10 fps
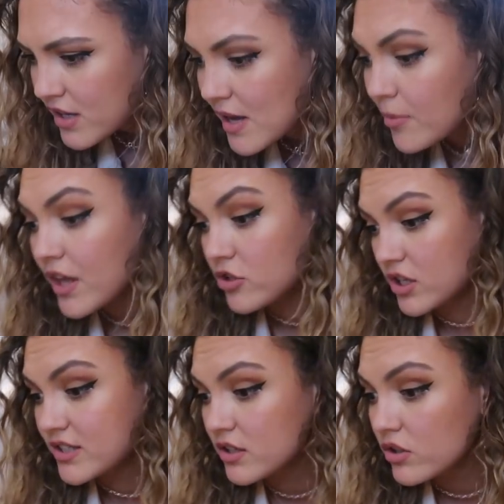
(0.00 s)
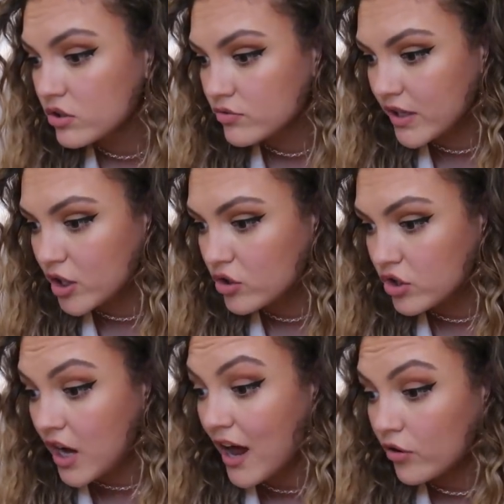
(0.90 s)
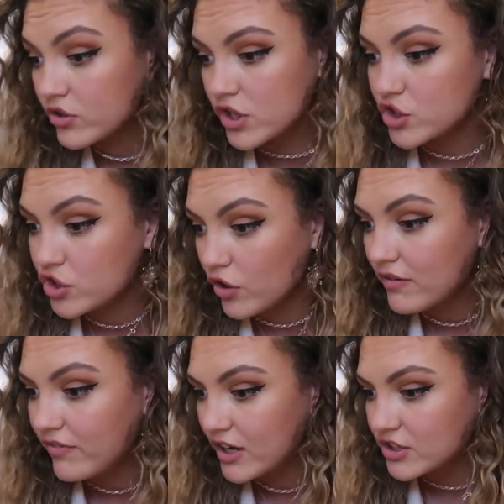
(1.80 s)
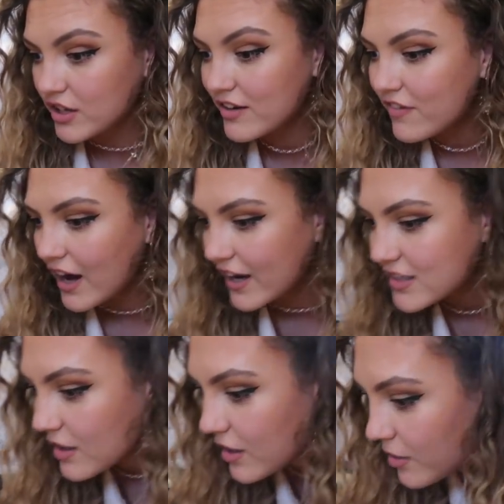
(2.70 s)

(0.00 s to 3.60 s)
Yeah, but that dress still looks really good on you, and also it's so in fashion. In fact,